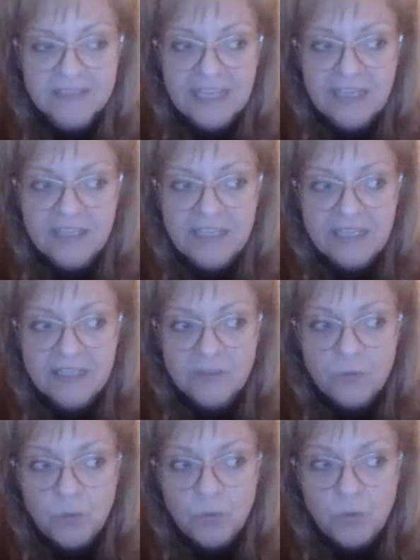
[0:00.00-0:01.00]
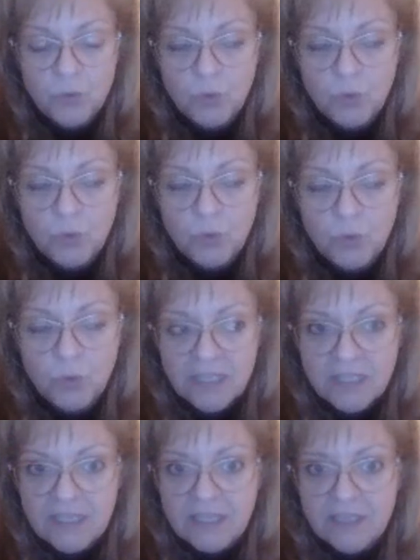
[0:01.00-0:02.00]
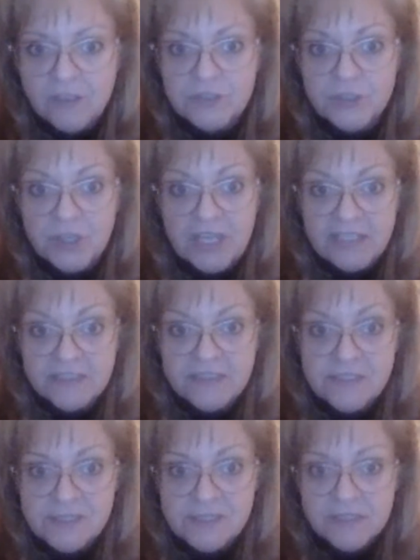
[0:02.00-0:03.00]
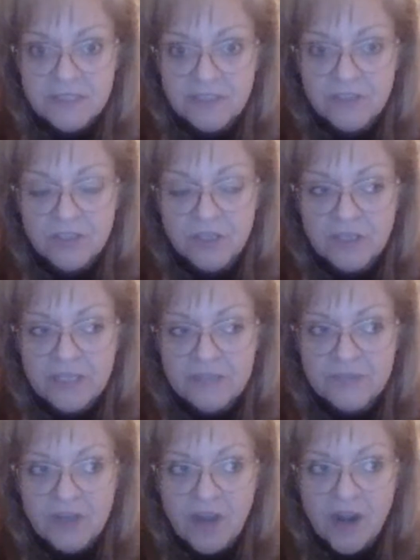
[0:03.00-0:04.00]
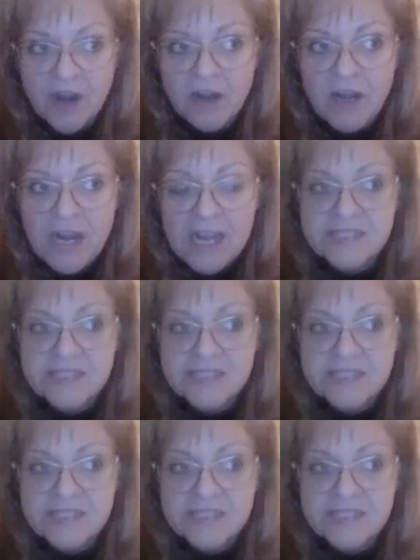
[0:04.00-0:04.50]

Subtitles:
lady who killed her kids in the car,